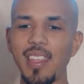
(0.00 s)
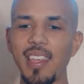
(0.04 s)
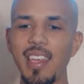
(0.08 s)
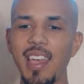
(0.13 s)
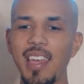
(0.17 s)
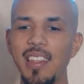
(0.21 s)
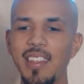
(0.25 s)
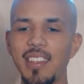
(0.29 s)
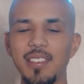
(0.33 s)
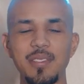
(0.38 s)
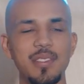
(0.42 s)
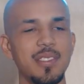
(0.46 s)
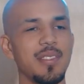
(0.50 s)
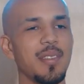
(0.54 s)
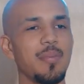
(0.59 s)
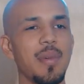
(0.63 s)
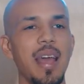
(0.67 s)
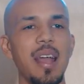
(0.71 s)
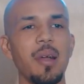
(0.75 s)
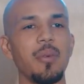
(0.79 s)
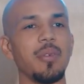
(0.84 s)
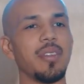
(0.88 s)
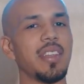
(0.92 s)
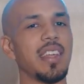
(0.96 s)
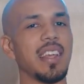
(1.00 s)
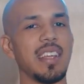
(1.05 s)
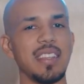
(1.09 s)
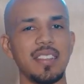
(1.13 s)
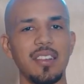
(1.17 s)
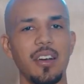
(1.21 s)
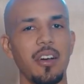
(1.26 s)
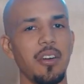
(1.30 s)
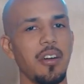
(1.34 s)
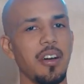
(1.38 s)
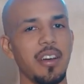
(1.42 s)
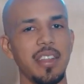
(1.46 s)
And this was back when niggas,
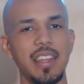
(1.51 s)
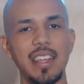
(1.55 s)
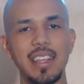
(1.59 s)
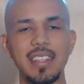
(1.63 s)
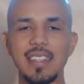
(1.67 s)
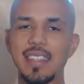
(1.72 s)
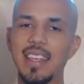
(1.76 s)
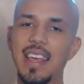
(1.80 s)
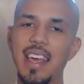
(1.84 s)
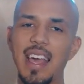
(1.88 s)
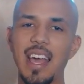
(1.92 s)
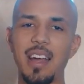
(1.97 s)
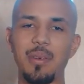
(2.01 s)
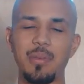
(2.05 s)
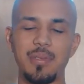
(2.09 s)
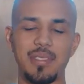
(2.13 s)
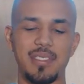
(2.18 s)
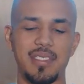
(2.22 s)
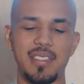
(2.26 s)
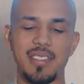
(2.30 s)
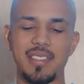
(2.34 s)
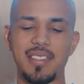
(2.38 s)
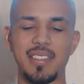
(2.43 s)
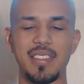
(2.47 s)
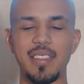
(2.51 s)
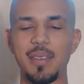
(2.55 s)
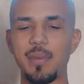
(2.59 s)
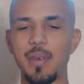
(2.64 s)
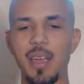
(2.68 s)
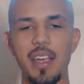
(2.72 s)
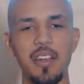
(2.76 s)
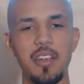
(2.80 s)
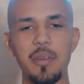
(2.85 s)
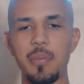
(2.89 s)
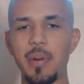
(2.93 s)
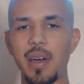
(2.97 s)
all niggas had was just
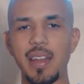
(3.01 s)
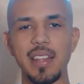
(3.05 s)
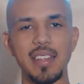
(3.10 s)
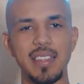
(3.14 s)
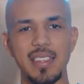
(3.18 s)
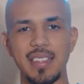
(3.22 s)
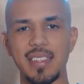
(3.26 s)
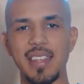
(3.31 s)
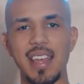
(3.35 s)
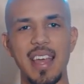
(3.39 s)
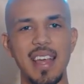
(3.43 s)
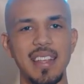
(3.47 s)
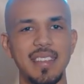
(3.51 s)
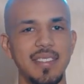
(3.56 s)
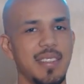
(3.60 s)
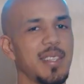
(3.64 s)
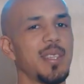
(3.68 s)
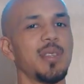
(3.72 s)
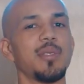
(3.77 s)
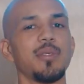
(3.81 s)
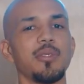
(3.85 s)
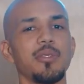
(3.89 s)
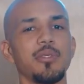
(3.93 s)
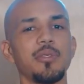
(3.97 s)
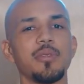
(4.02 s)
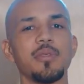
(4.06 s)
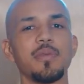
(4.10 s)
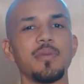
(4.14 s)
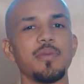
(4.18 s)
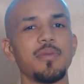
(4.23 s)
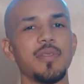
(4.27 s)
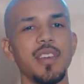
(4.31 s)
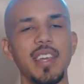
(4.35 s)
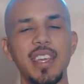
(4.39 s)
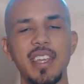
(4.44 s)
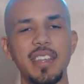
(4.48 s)
everybody just had Caesars
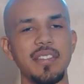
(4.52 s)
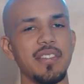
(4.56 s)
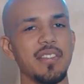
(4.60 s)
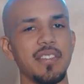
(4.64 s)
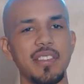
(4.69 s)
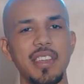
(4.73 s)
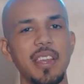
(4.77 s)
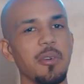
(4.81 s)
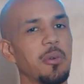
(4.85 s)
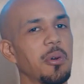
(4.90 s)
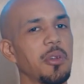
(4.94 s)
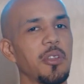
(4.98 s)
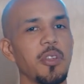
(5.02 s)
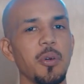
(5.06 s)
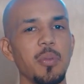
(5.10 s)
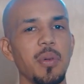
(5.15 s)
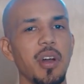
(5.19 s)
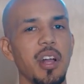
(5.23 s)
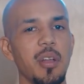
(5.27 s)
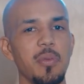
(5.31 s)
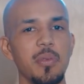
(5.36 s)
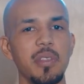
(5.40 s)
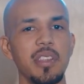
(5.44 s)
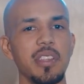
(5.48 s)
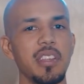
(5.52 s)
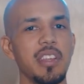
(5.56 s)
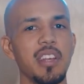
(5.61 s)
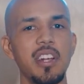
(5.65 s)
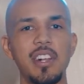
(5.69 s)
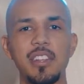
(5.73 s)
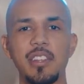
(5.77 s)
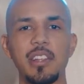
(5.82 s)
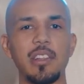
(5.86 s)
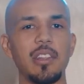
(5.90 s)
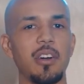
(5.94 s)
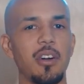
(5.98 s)
and fades and shit. Wasn't nobody really,
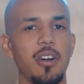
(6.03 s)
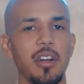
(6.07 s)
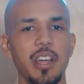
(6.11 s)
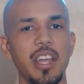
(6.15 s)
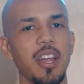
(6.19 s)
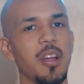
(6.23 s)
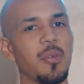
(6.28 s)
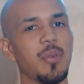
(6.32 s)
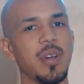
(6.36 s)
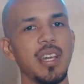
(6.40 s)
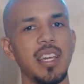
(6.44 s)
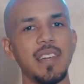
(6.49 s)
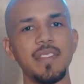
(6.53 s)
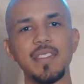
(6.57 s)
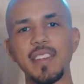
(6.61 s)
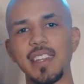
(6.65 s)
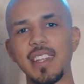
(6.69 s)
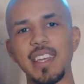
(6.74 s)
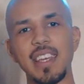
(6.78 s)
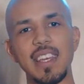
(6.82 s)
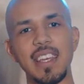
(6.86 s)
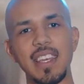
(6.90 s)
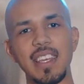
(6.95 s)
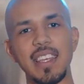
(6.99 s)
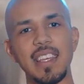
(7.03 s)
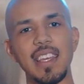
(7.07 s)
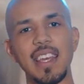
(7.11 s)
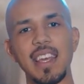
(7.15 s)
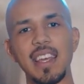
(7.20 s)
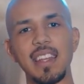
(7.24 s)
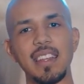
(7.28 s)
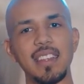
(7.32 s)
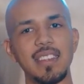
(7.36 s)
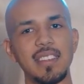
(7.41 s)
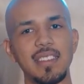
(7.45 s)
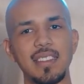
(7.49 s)
the long hair wave didn't hit
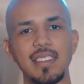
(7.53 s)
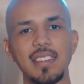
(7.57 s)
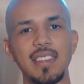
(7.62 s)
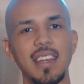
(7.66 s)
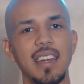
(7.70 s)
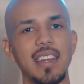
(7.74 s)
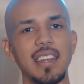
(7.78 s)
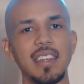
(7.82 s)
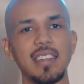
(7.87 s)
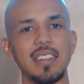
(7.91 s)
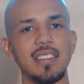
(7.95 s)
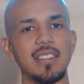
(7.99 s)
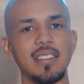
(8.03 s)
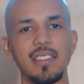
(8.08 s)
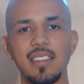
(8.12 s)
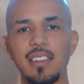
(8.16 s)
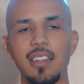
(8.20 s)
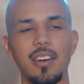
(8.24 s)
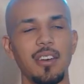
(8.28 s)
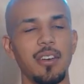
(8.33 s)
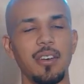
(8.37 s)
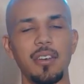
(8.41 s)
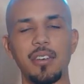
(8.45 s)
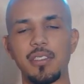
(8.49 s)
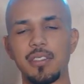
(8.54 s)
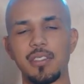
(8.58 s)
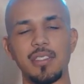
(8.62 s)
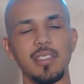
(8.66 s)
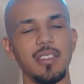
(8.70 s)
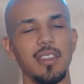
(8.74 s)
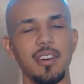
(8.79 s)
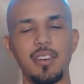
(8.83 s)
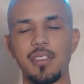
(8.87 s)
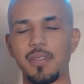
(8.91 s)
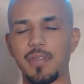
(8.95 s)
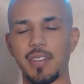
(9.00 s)
yet. This is like
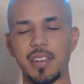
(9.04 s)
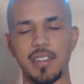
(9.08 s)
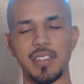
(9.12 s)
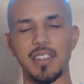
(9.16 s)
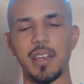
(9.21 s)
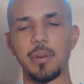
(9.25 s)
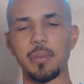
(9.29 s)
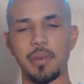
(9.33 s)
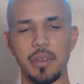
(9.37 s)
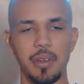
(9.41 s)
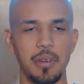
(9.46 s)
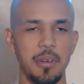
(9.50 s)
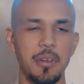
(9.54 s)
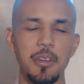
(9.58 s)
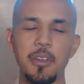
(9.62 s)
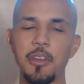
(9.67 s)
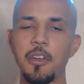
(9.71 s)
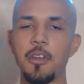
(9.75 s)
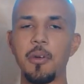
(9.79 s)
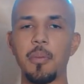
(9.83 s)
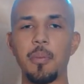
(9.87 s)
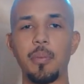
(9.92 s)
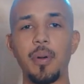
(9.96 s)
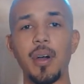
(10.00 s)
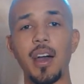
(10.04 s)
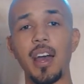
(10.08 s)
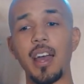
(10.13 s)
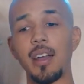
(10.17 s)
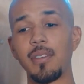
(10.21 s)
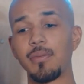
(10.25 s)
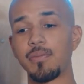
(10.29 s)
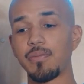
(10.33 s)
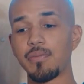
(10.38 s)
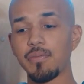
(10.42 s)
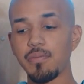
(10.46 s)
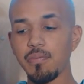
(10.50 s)
long fucking time ago.
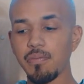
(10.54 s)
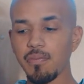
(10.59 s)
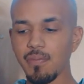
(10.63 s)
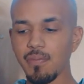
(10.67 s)
But